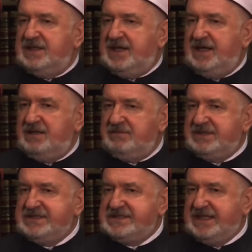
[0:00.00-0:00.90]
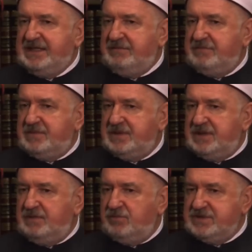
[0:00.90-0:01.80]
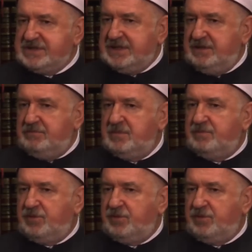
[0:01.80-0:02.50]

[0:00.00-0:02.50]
I am at the same Muslim,